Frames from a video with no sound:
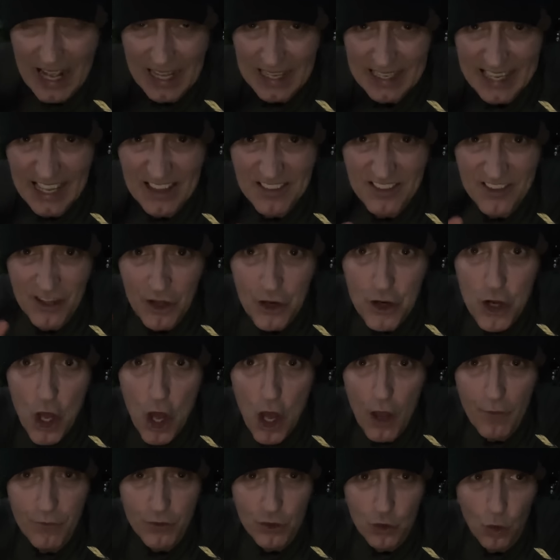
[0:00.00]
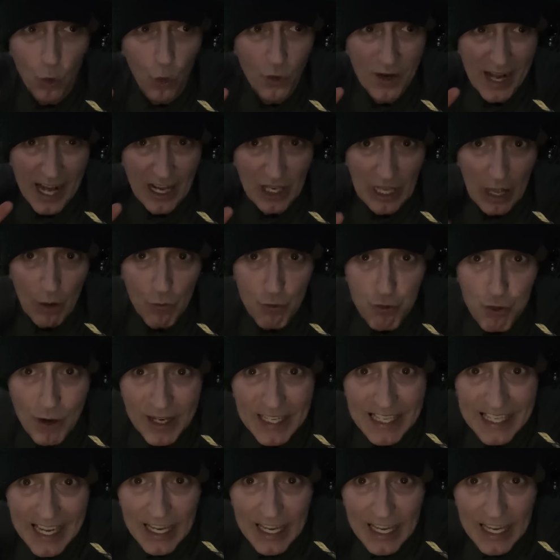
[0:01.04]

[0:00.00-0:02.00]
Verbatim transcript: gets the nerves going. I, I really